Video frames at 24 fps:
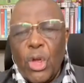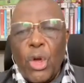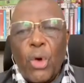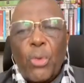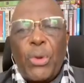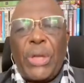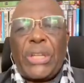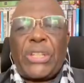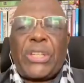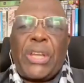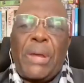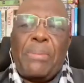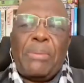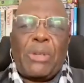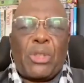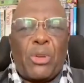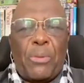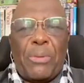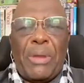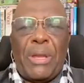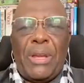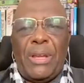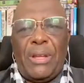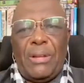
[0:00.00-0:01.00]
We seem
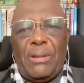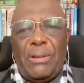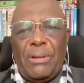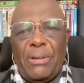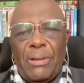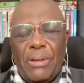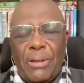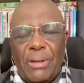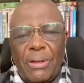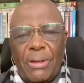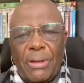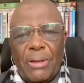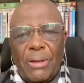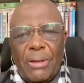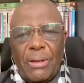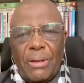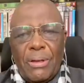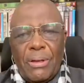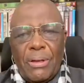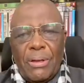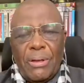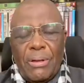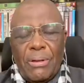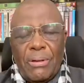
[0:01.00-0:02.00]
to be
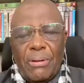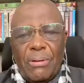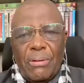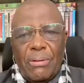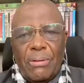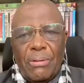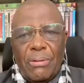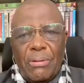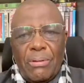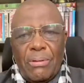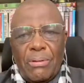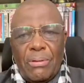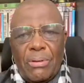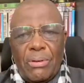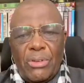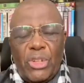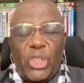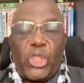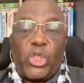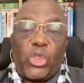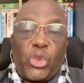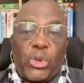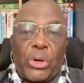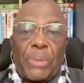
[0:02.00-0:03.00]

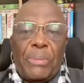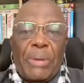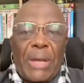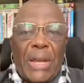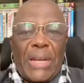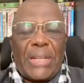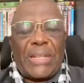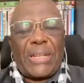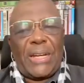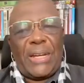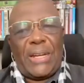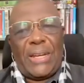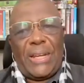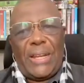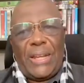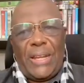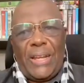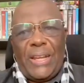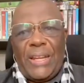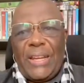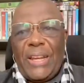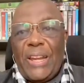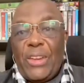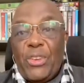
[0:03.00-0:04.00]
discriminated
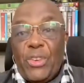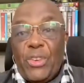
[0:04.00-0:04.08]
in the